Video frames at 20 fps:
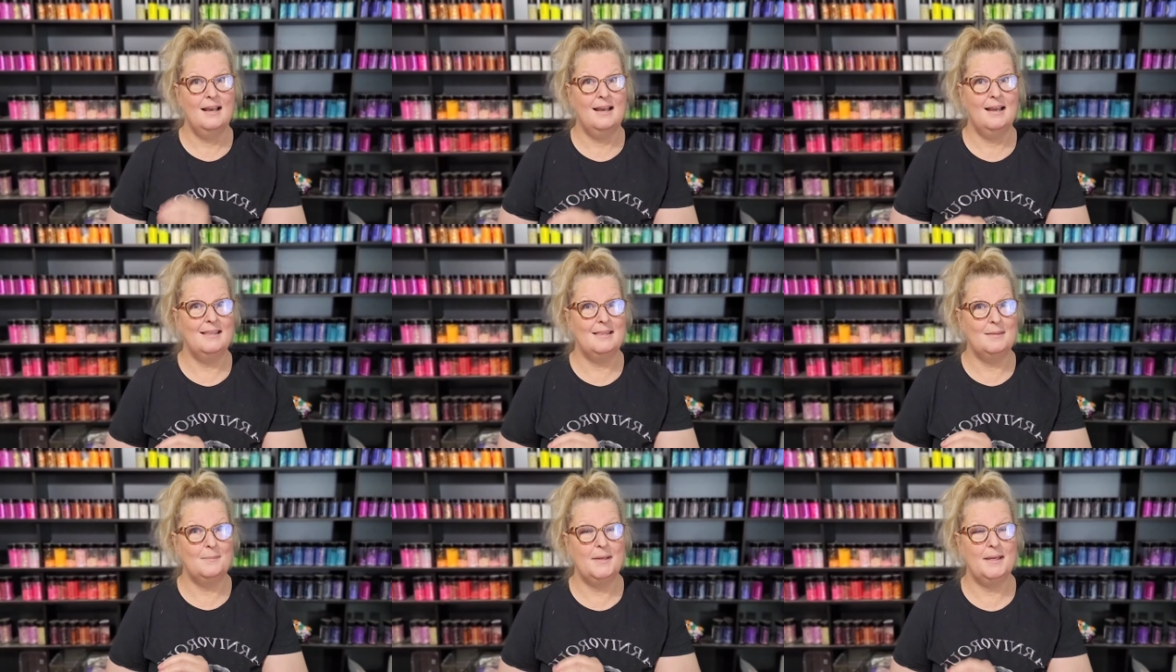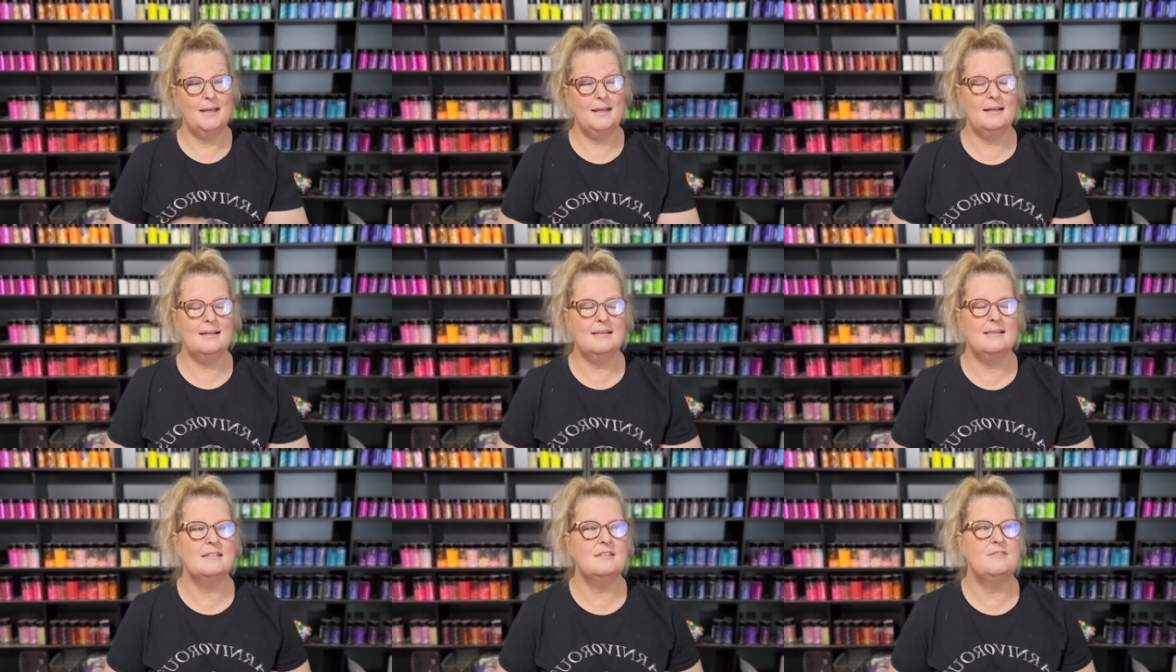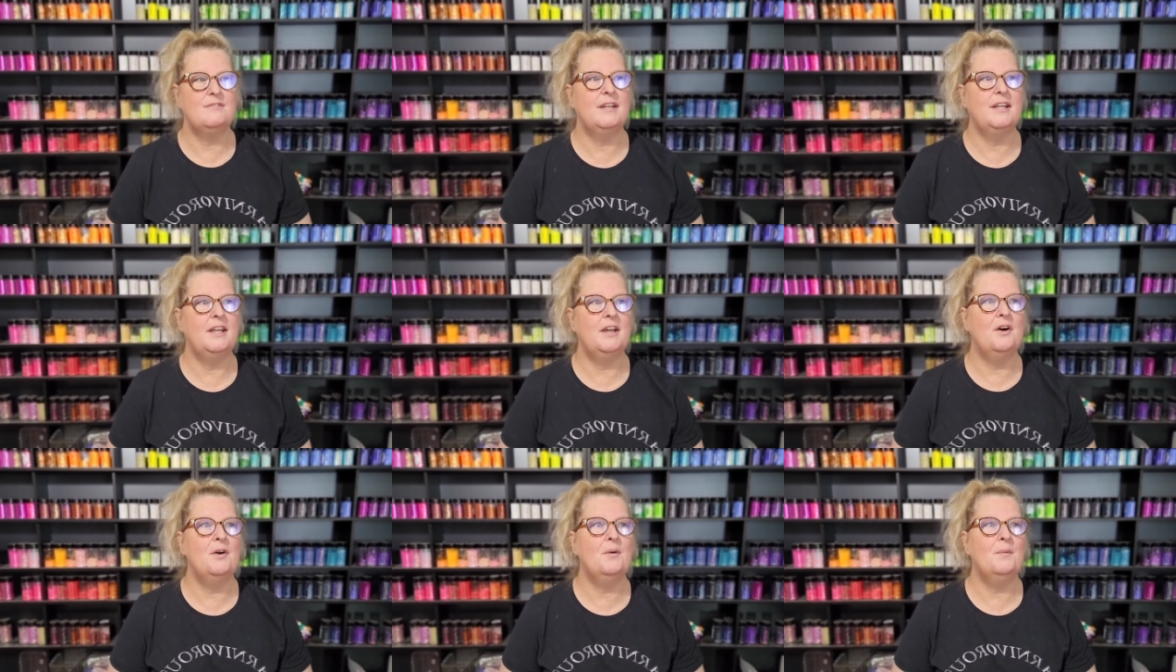at the beginning of this
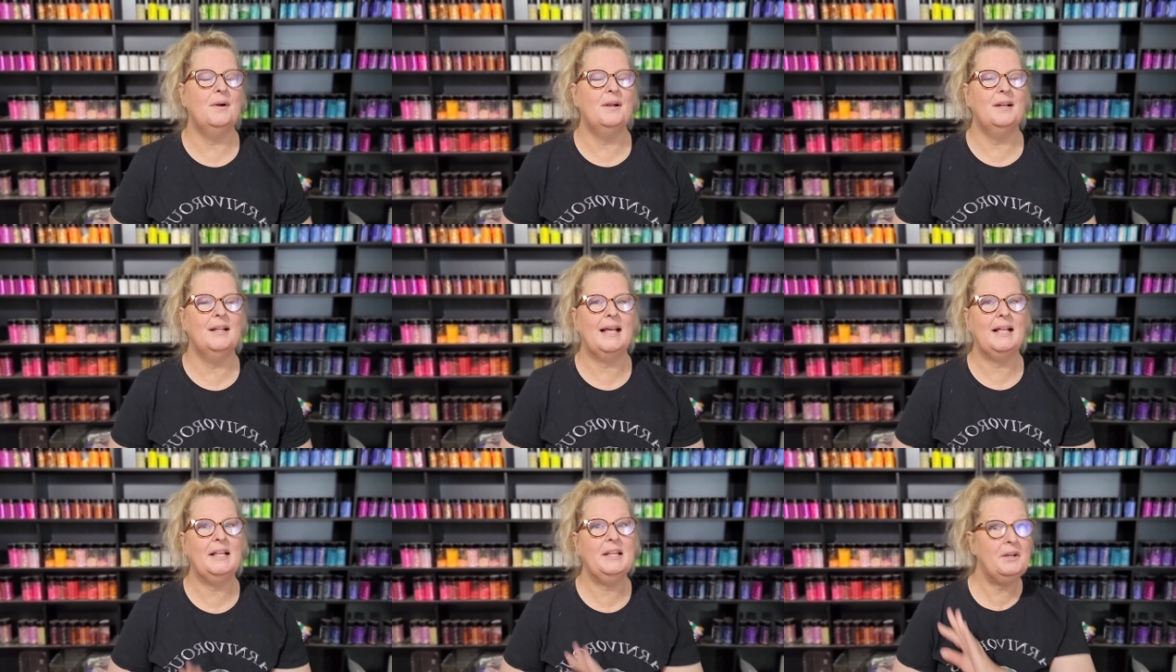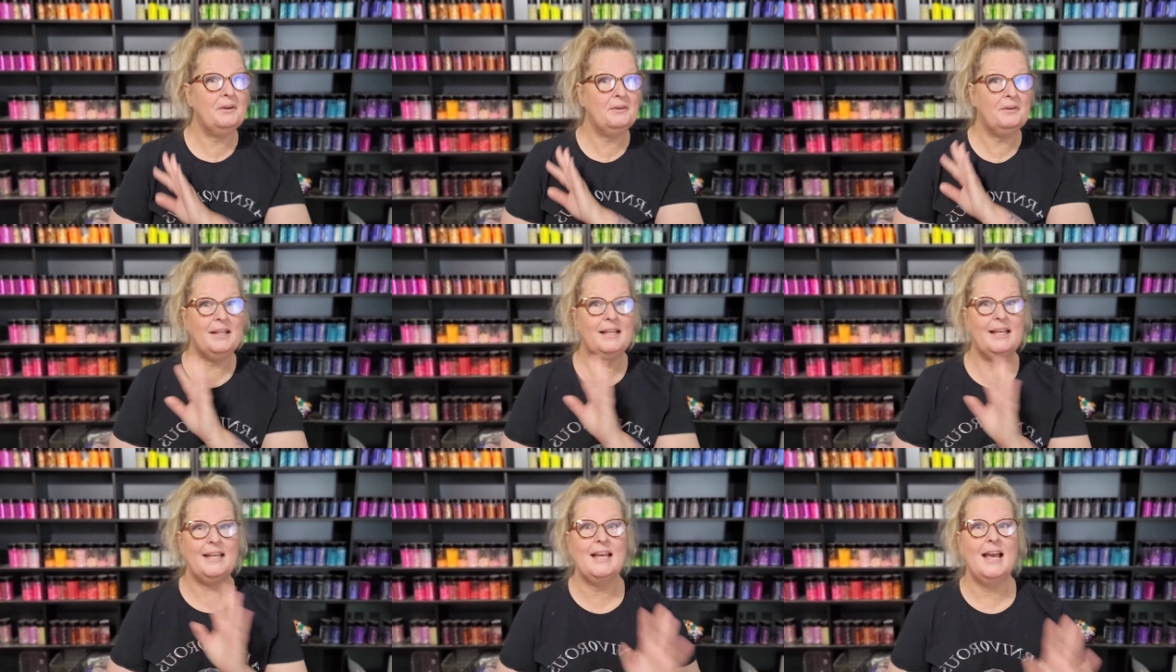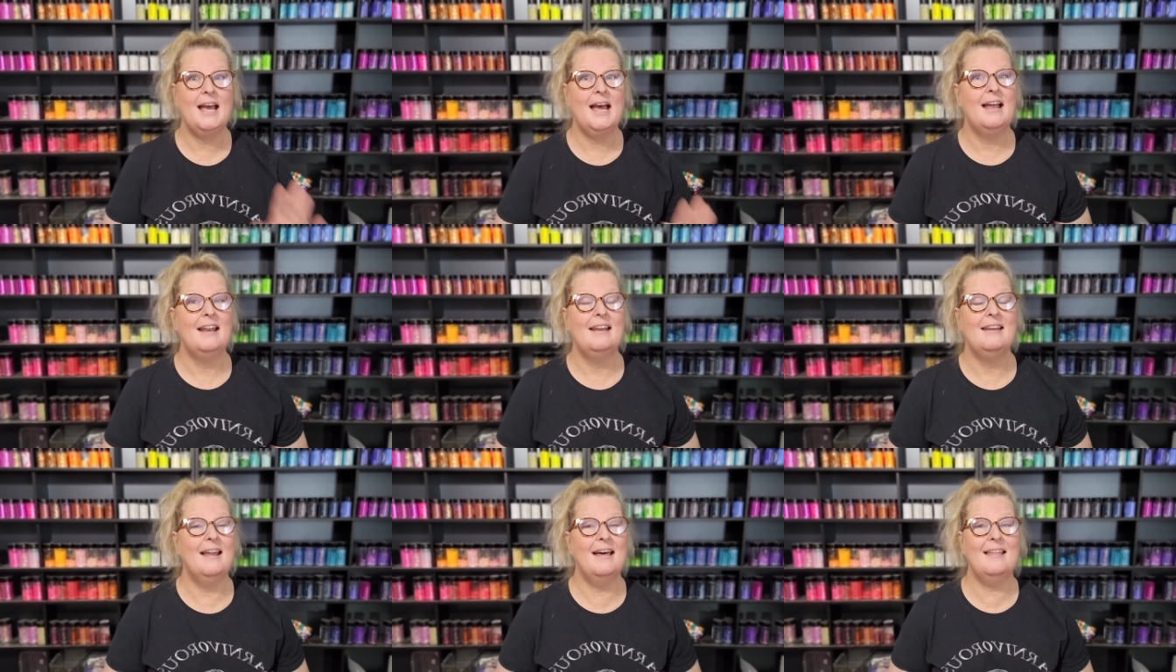video where like literally
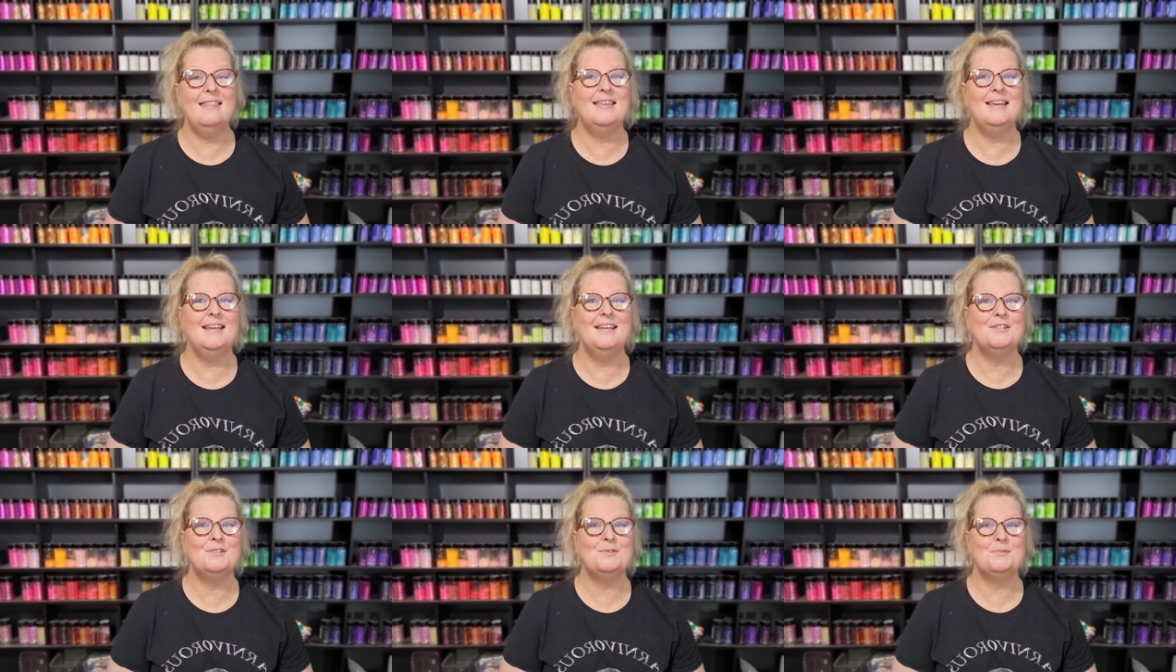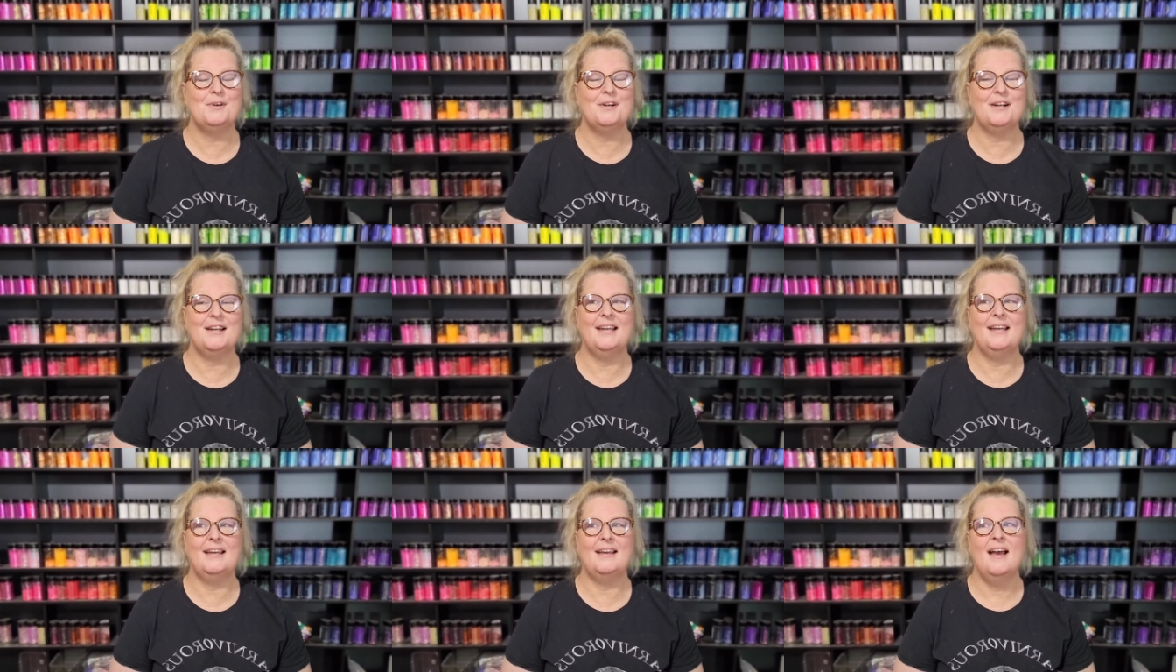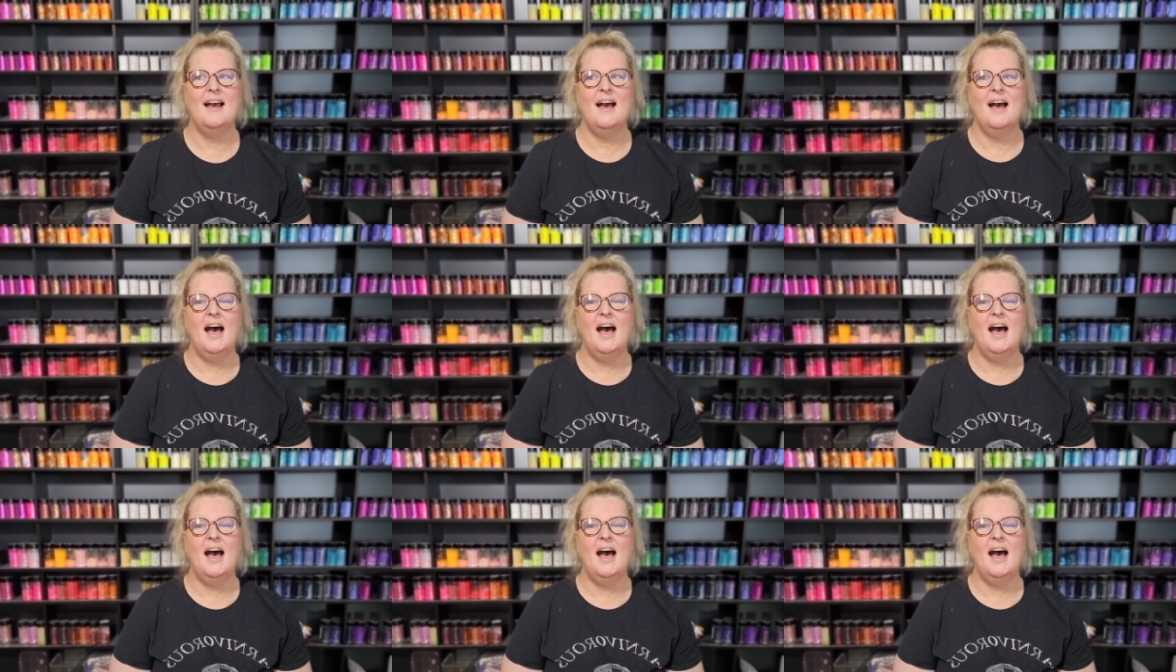nothing is working,